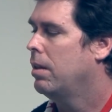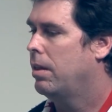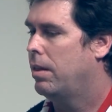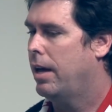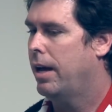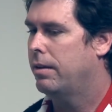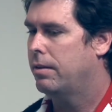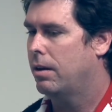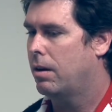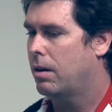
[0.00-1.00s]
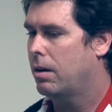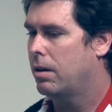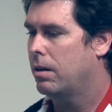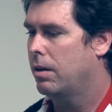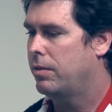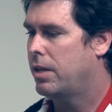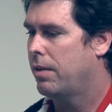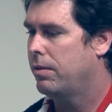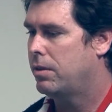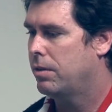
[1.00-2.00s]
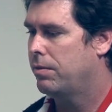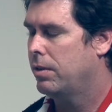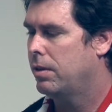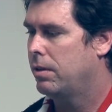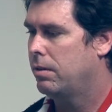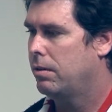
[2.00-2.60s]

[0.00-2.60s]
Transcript: that are of different